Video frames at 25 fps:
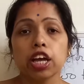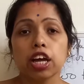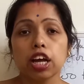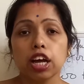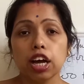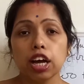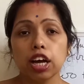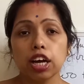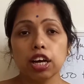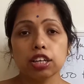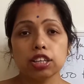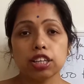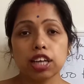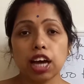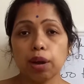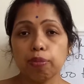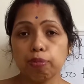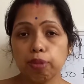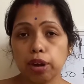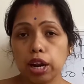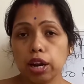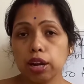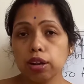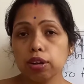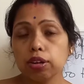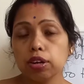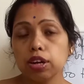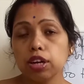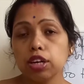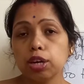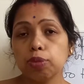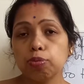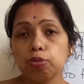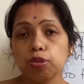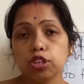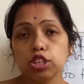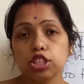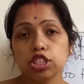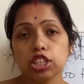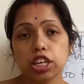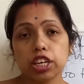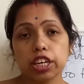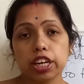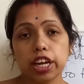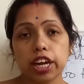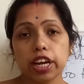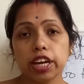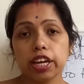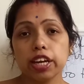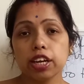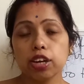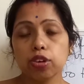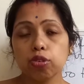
thermal deposition technique,